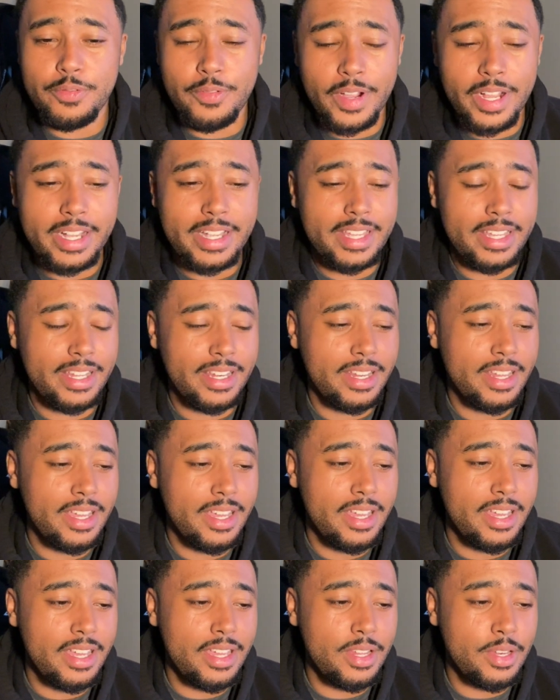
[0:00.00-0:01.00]
fucking
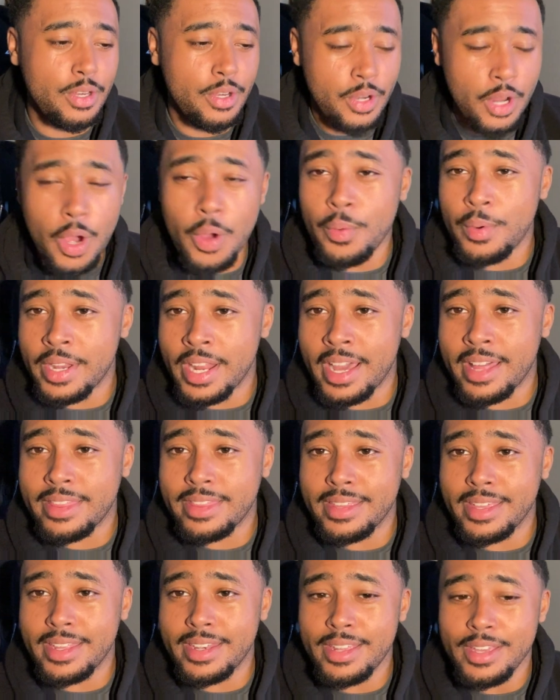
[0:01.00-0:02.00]
know
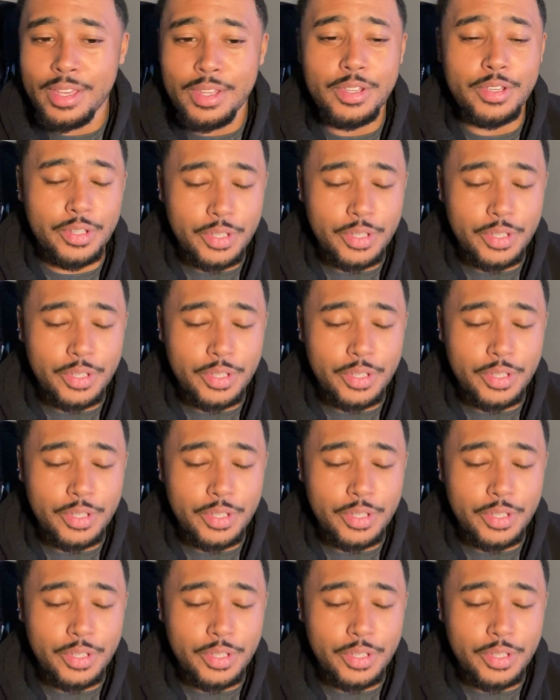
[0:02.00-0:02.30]
nothing,